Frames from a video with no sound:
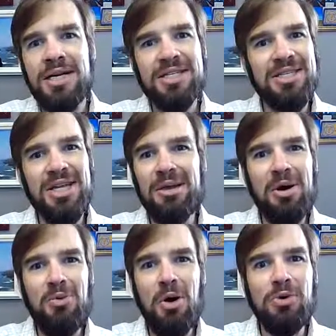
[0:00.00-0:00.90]
It's not
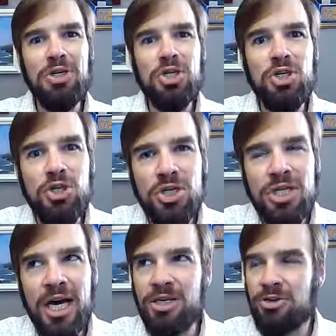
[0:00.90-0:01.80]
about what we should
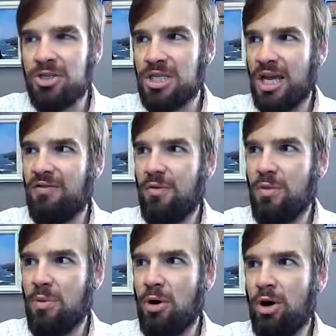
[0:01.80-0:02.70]
understand from
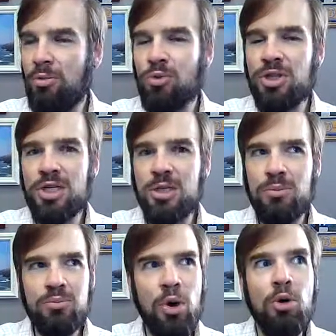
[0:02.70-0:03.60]
the poem or what the
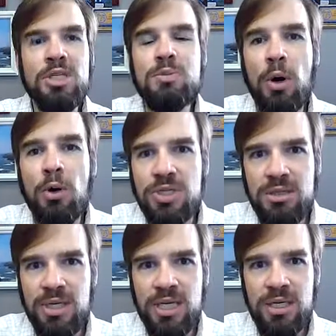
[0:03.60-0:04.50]
poem is supposed to
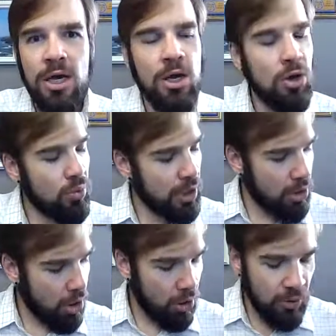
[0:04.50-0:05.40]
mean. We are
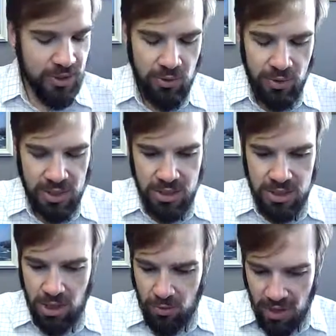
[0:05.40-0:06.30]
always going to
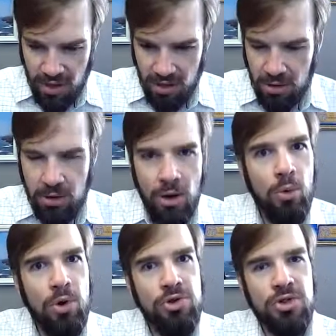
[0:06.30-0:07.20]
start with,
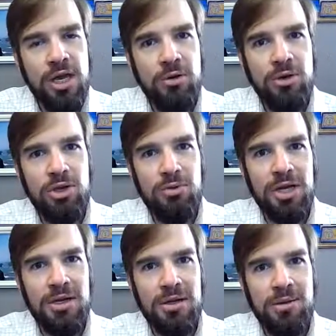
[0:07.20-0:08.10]
what'd you think when you read
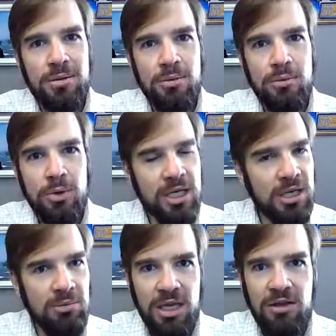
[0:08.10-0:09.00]
it? What did
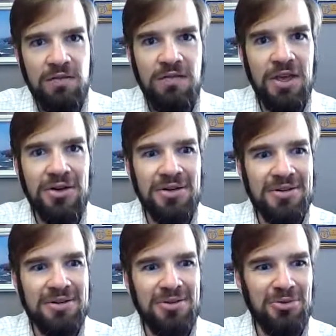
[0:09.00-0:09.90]
it make you feel,
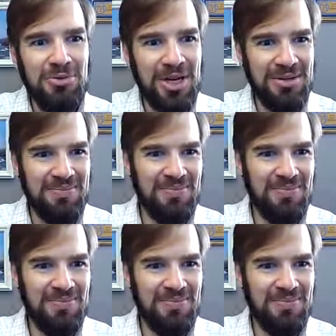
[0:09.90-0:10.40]
right?